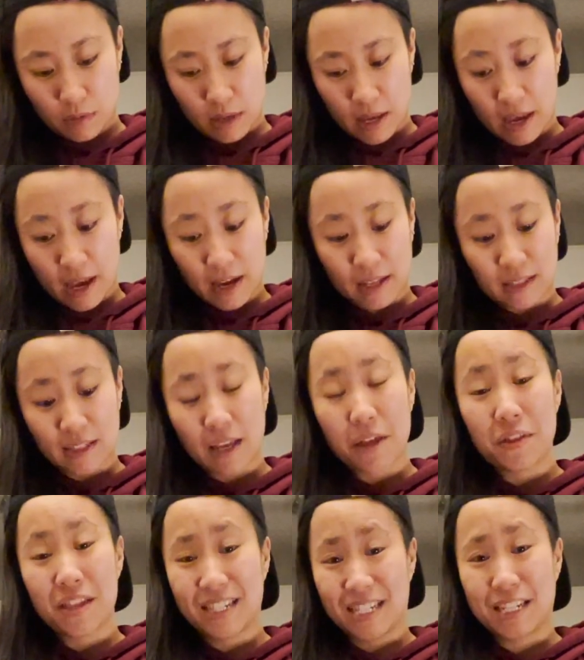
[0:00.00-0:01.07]
And
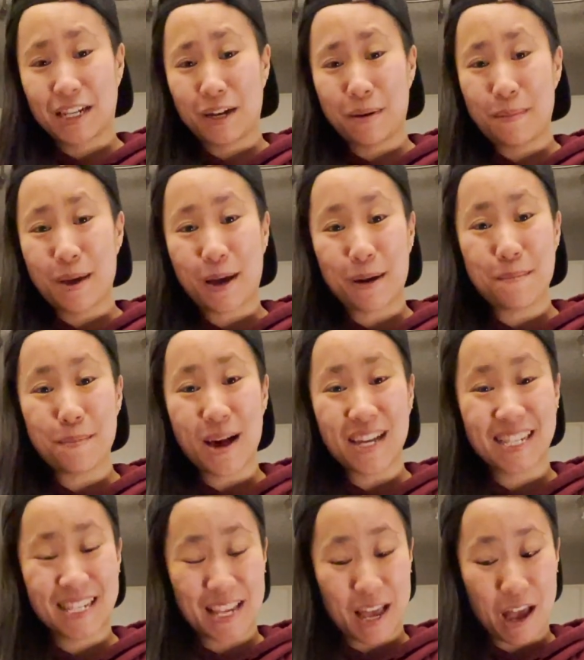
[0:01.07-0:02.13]
this is gonna make a
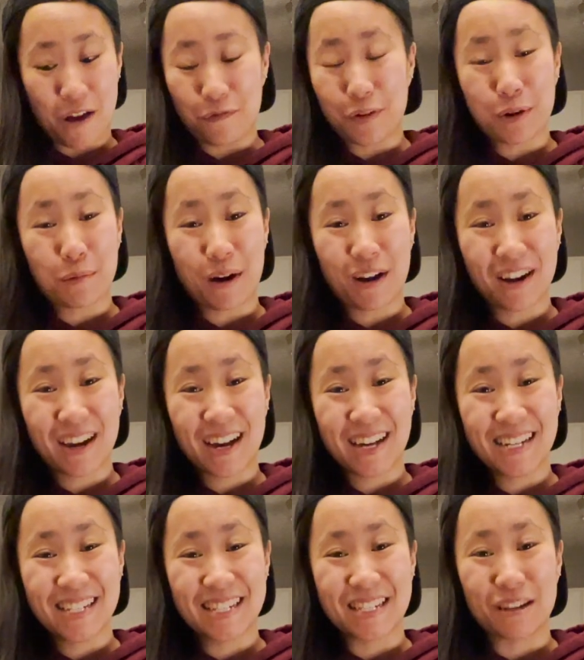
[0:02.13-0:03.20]
mess everywhere,
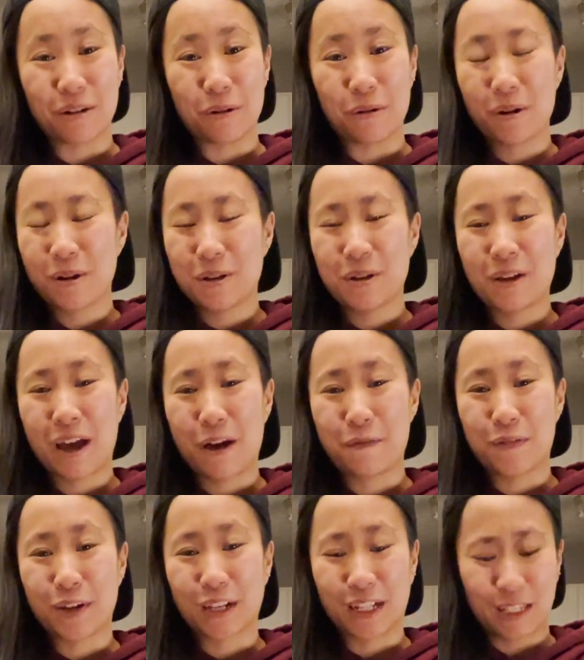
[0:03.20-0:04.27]
guys, so have
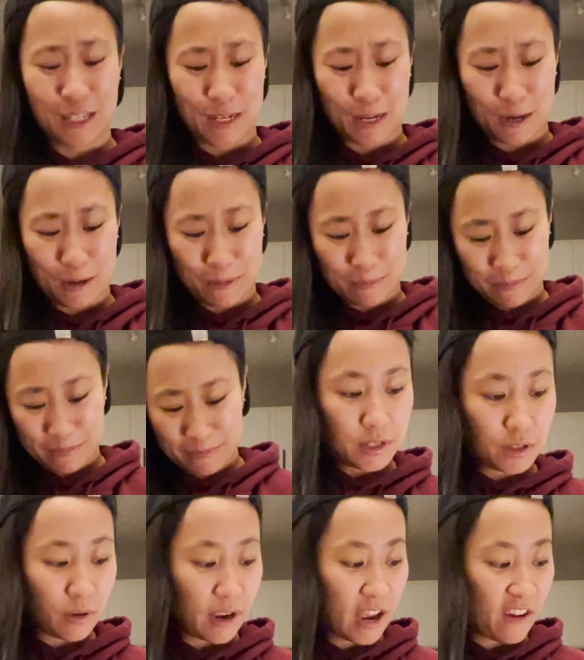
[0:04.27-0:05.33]
fun cleaning up.
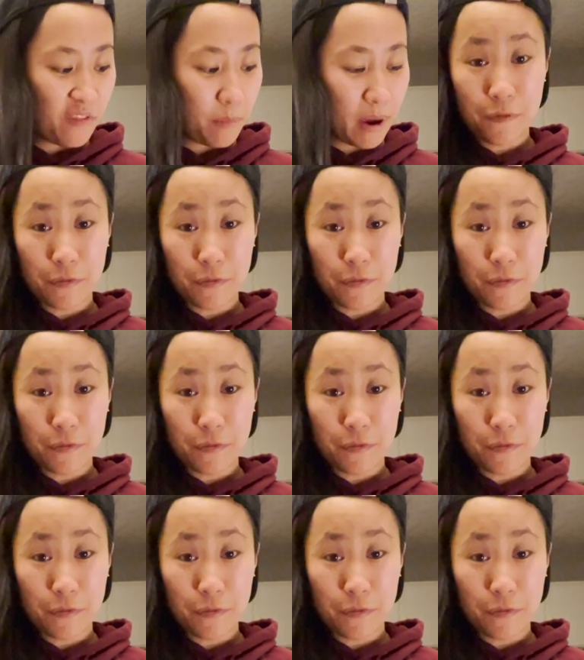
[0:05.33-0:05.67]
So I have my